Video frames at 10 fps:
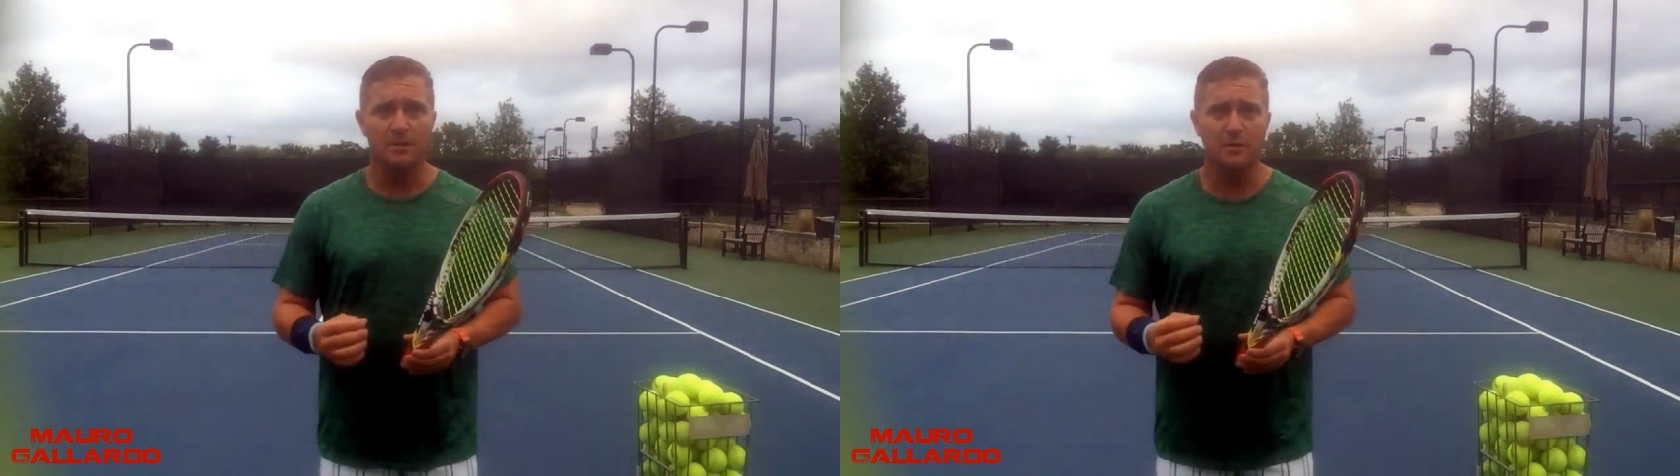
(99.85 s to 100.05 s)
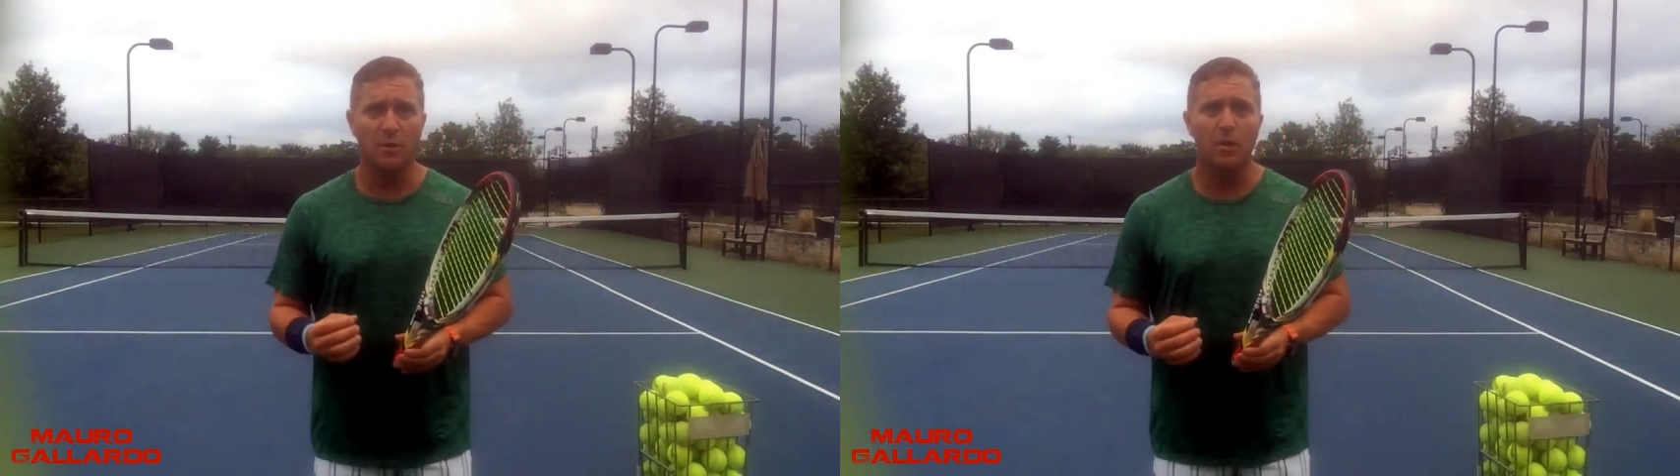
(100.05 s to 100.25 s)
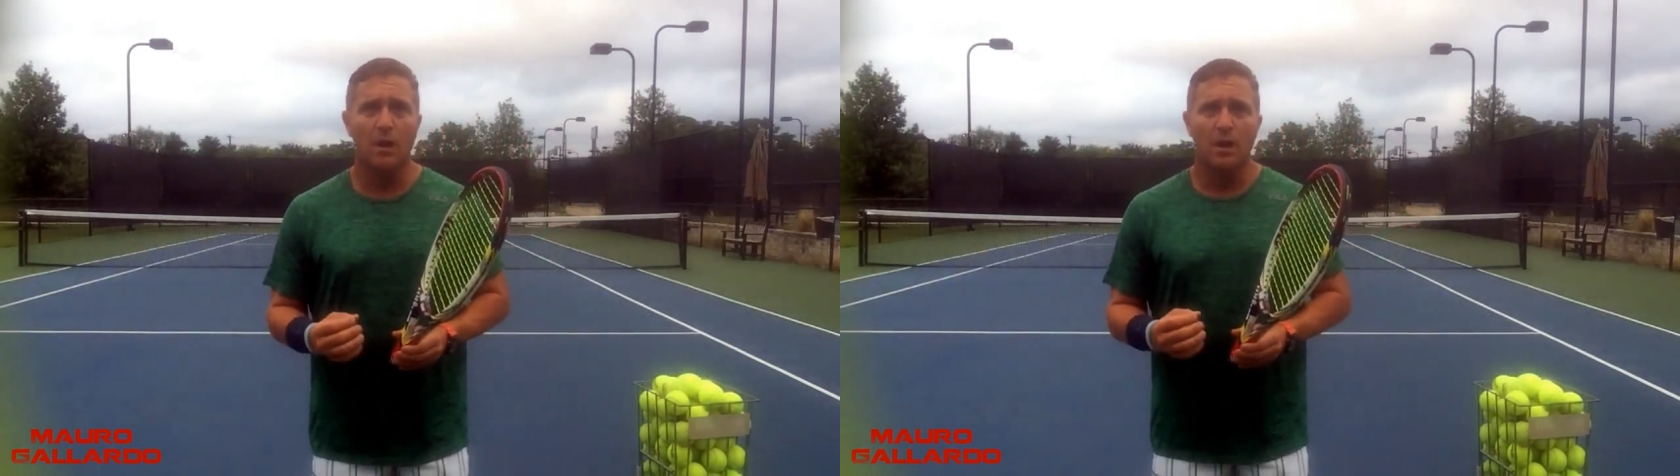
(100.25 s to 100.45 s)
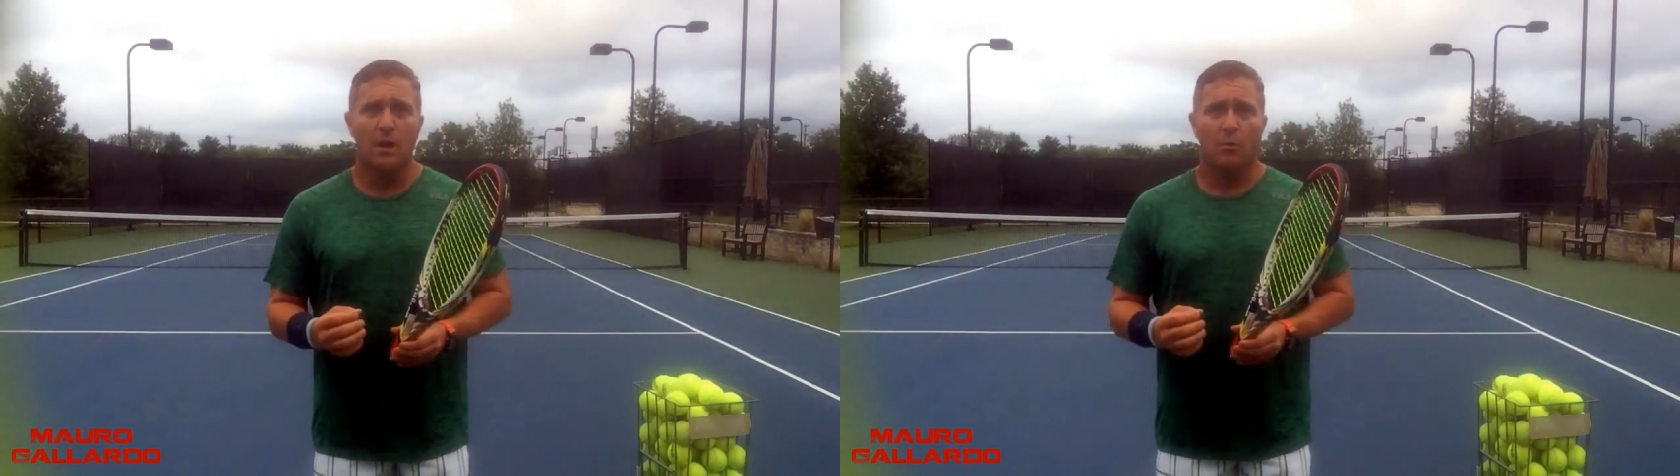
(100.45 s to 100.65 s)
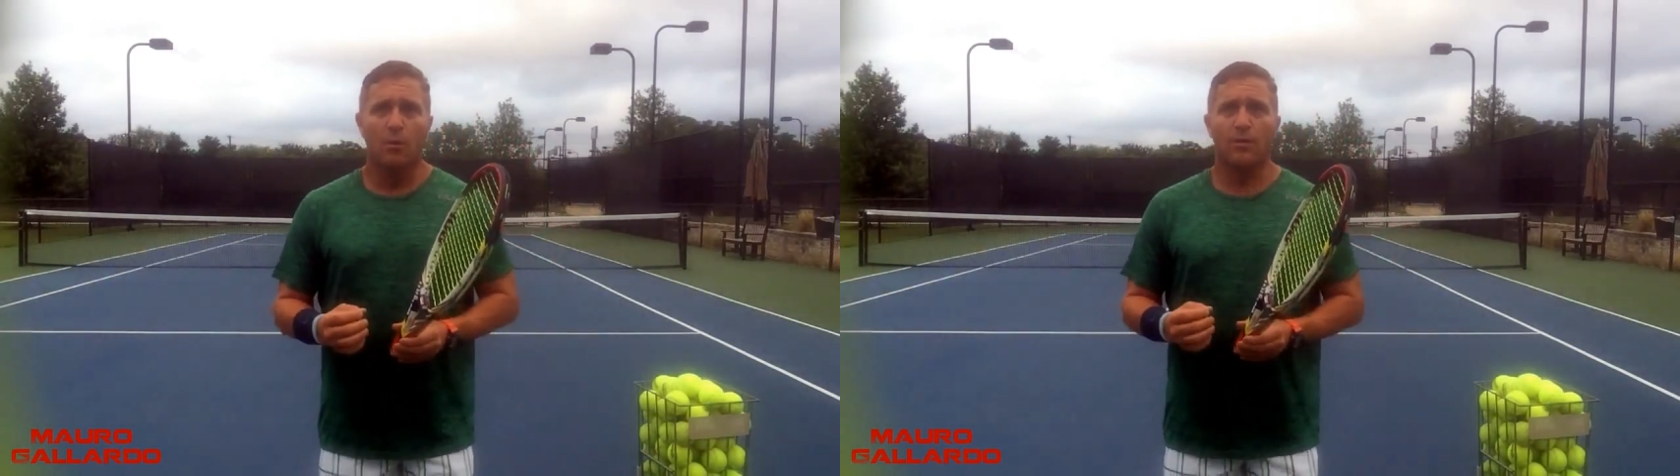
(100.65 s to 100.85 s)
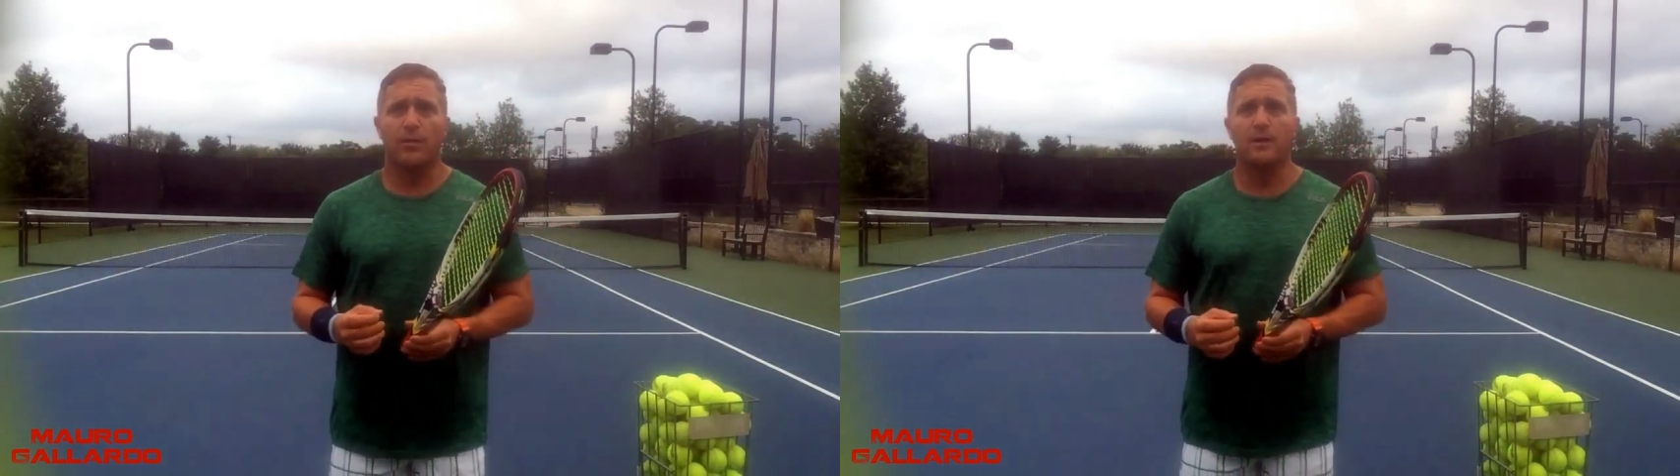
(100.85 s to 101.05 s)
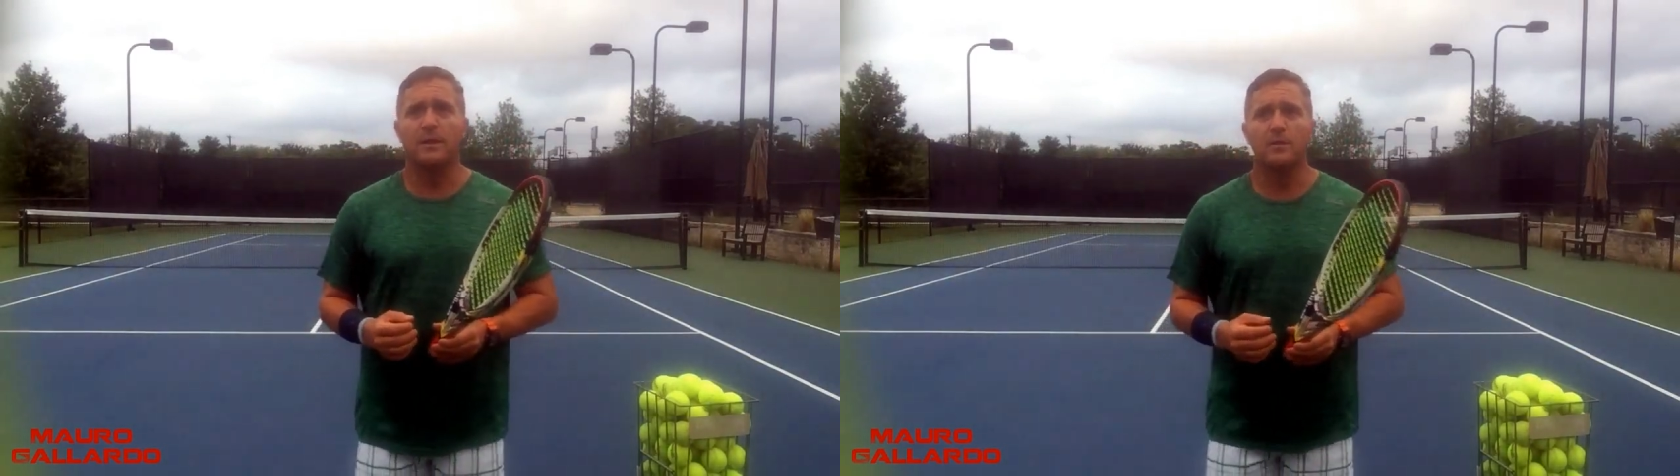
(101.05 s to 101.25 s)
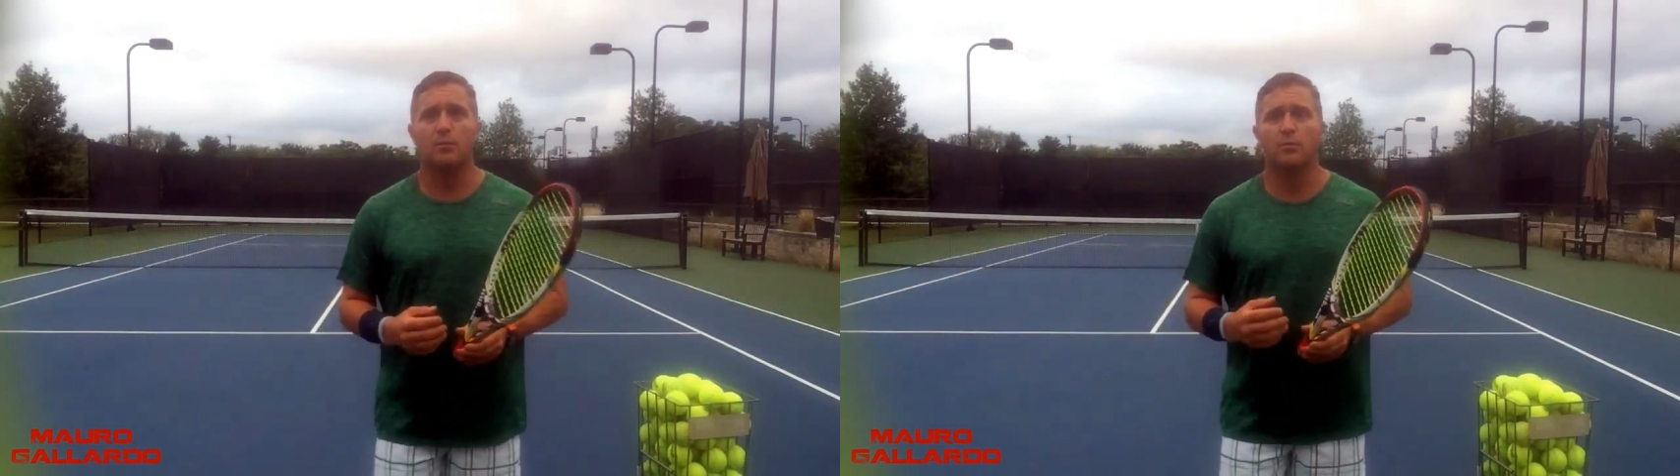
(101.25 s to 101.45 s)
So one thing
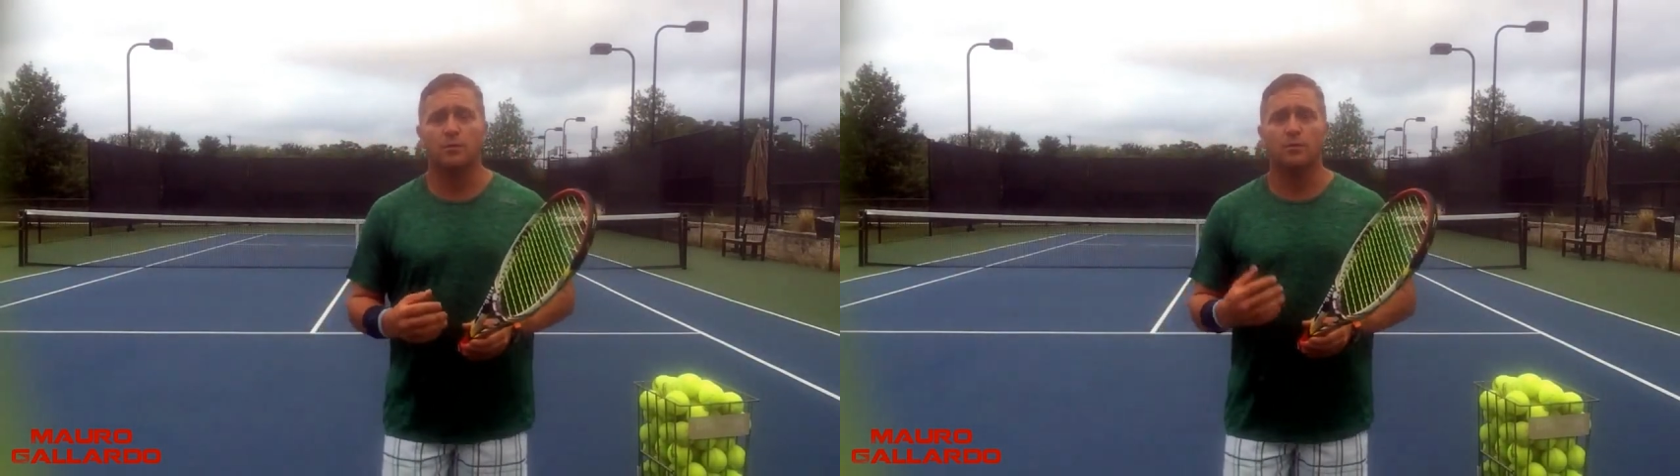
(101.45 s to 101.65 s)
that you